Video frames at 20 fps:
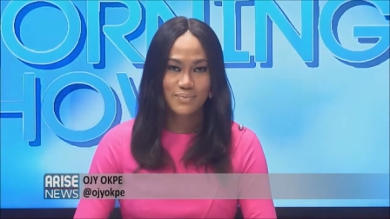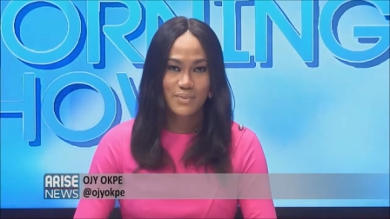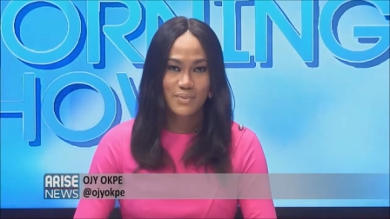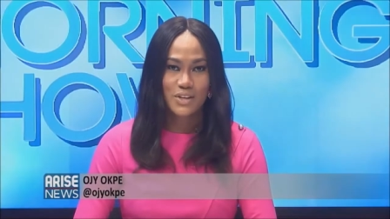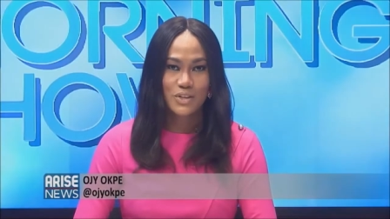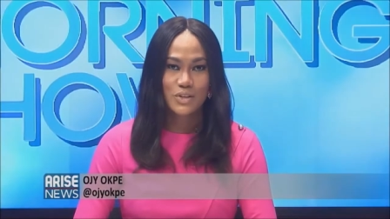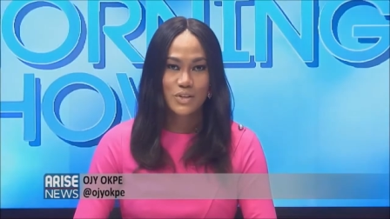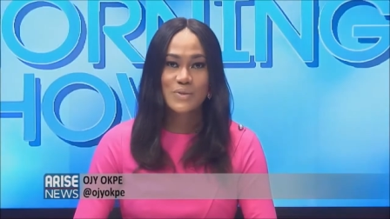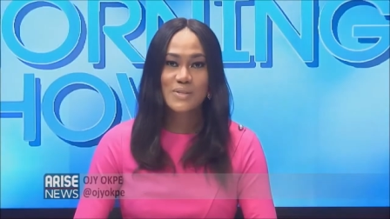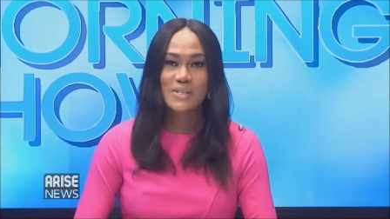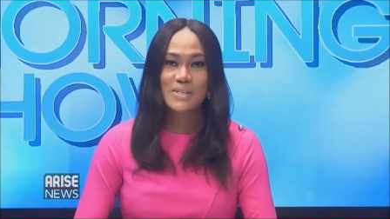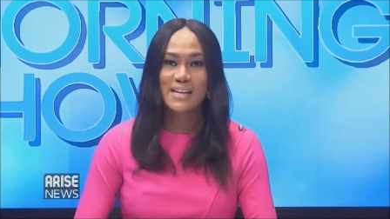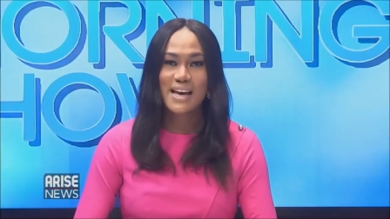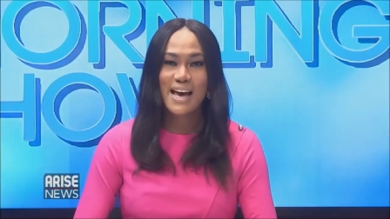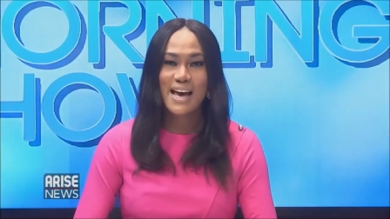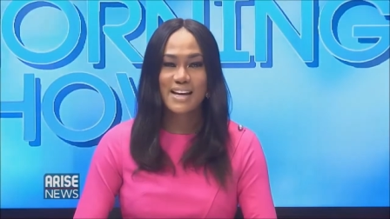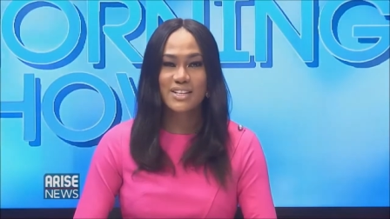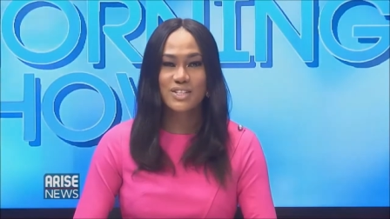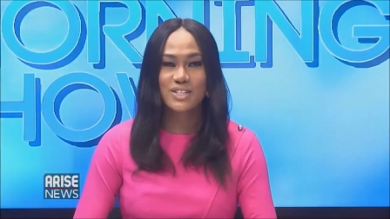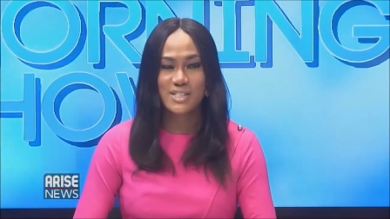Using the
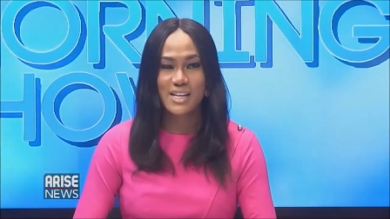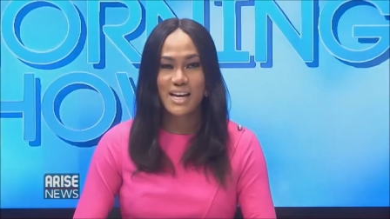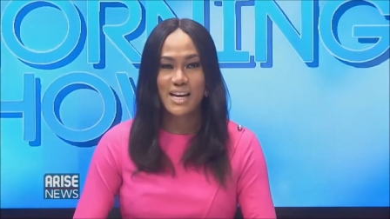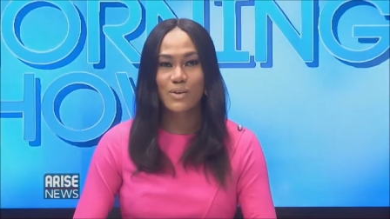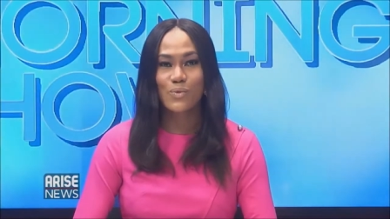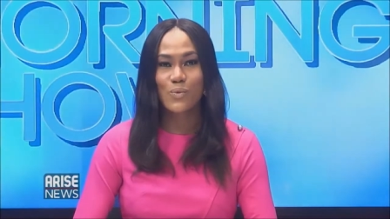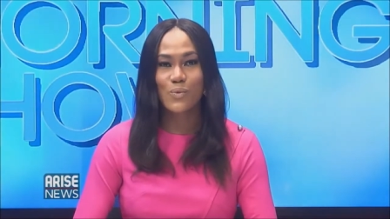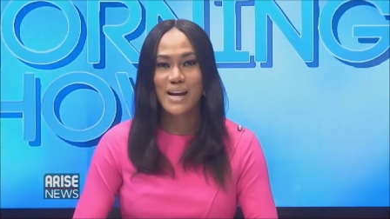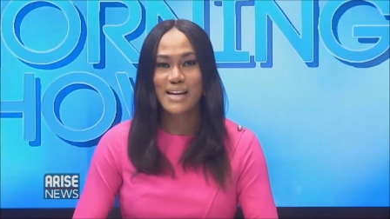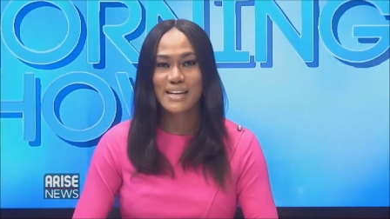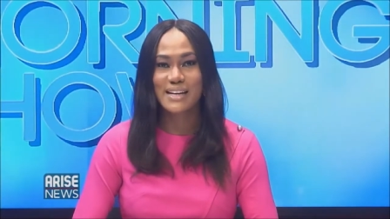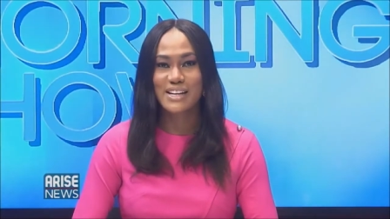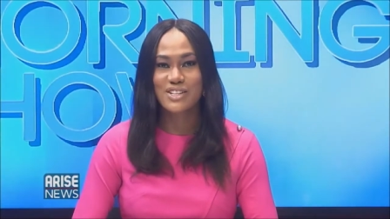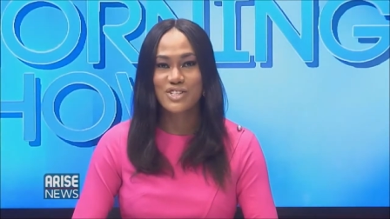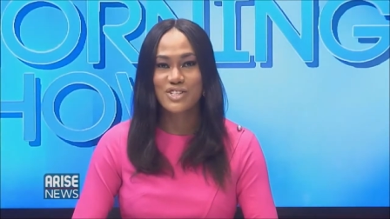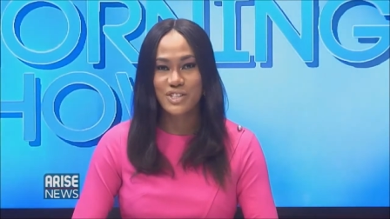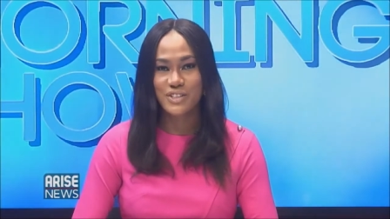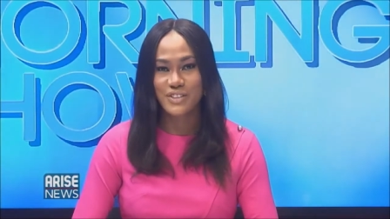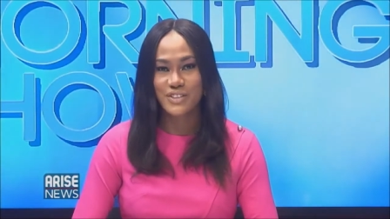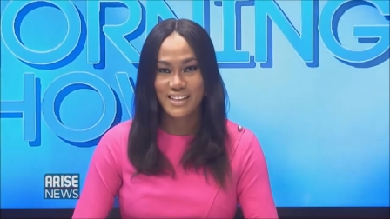hashtag Wear
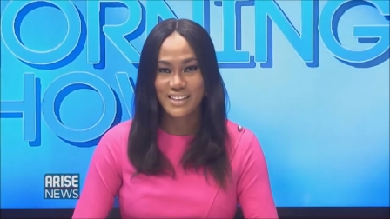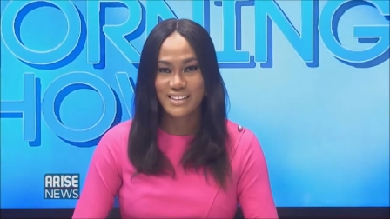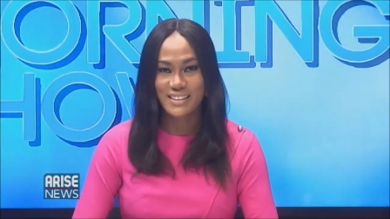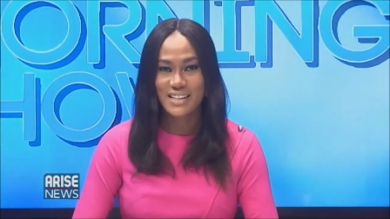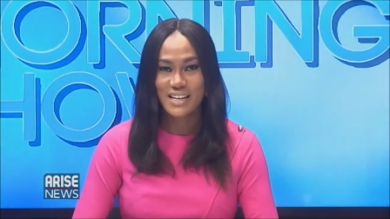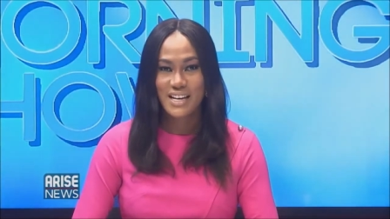Nigerian,